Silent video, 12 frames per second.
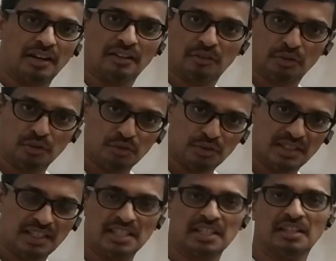And of course,
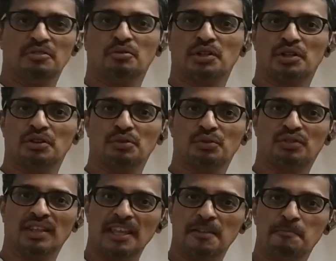vicinity, what you
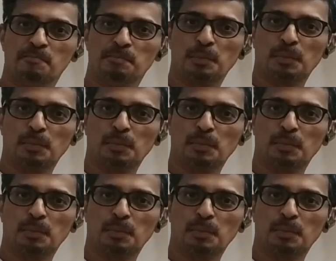see